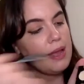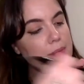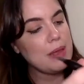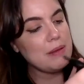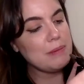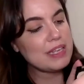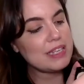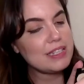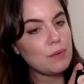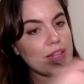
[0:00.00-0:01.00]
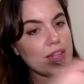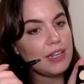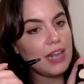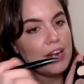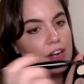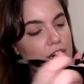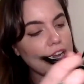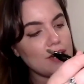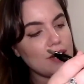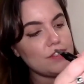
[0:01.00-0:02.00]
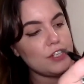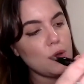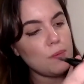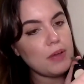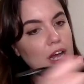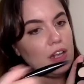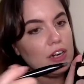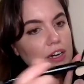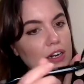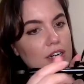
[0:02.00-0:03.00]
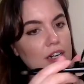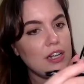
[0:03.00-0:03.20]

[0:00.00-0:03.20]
maybe mix it with a lighter kind of taupe color.